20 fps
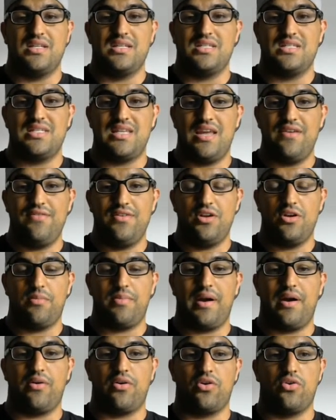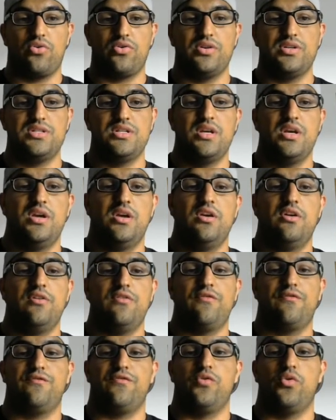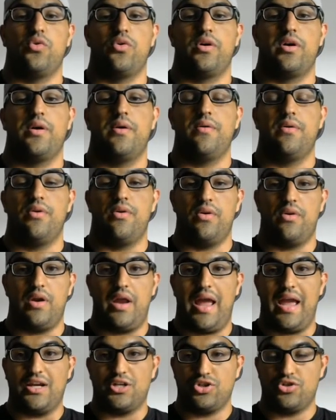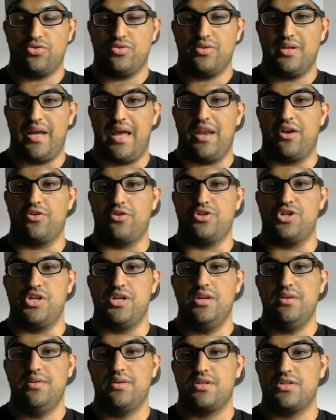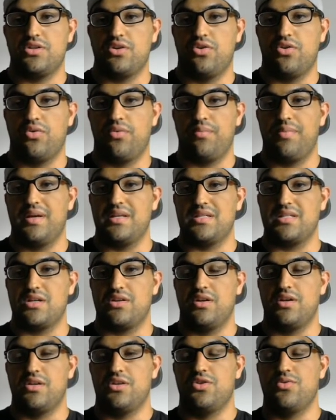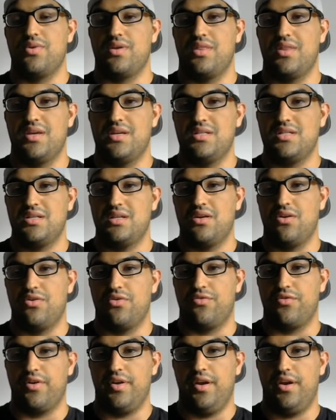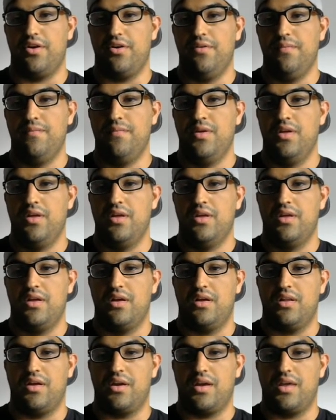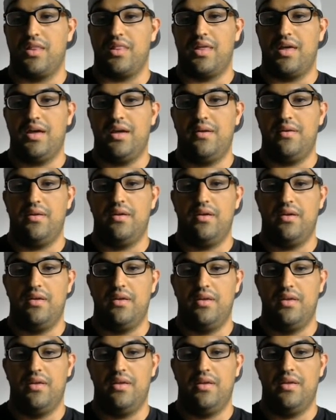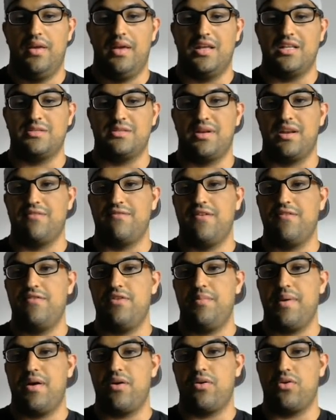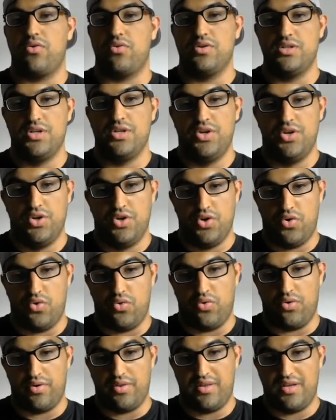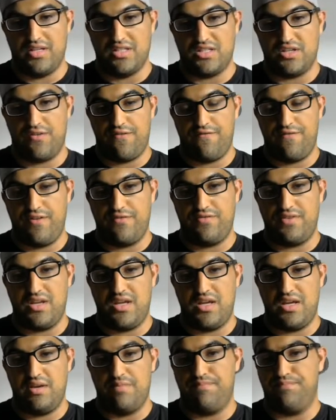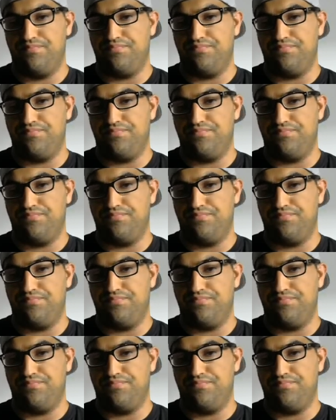saving your power cores for extra energy. So basically doing this over here, clicking that, and spending 50 power cores, or these 50,